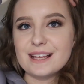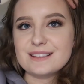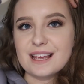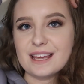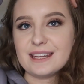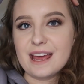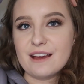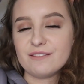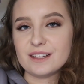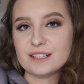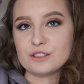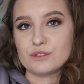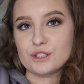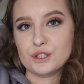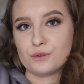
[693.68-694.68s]
it's a
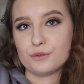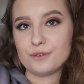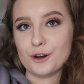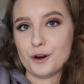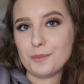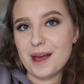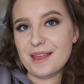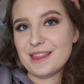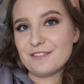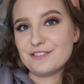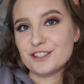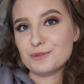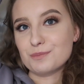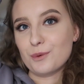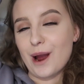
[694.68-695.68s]
Netflix original film and they've
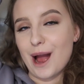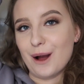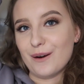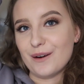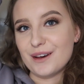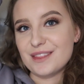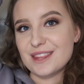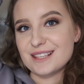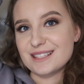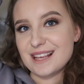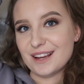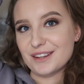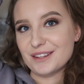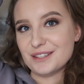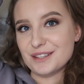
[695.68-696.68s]
just brought out the
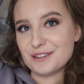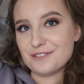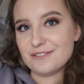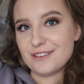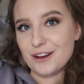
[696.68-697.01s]
second